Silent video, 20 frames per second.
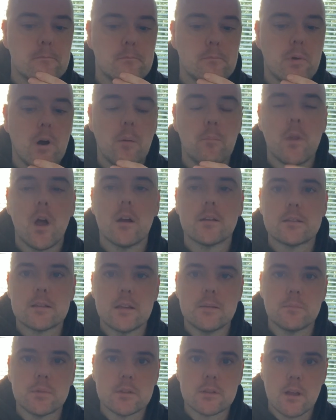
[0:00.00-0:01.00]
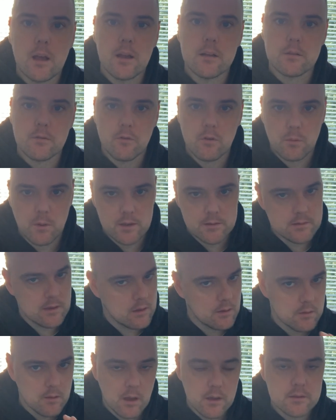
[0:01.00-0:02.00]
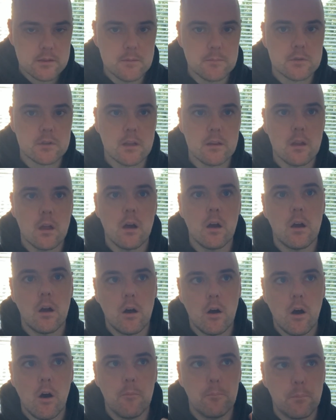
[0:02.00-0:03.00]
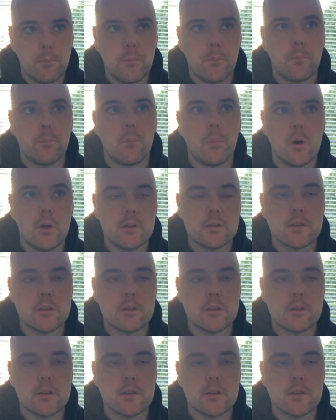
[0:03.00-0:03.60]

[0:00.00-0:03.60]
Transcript: but I'm not a tipster, as I've always said, I'm not a tipster. That I'm putting